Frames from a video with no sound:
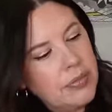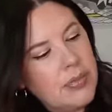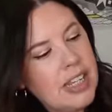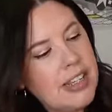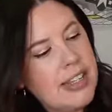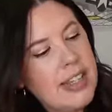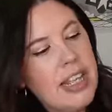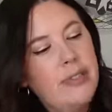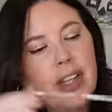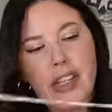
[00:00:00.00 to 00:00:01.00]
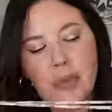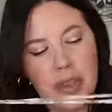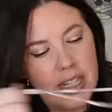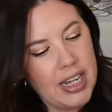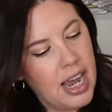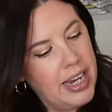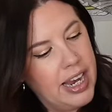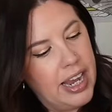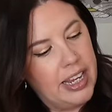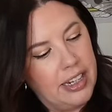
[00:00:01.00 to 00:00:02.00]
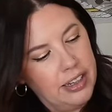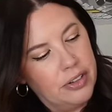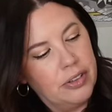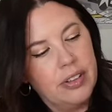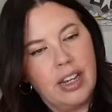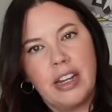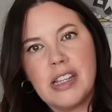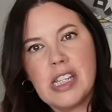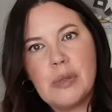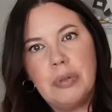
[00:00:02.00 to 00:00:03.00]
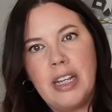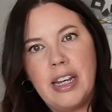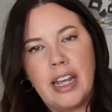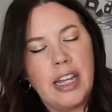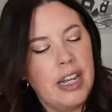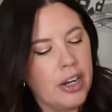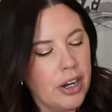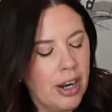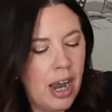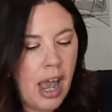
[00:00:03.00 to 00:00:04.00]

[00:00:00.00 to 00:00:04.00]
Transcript: sleeveless with a tie neck and a little kind of split neck here.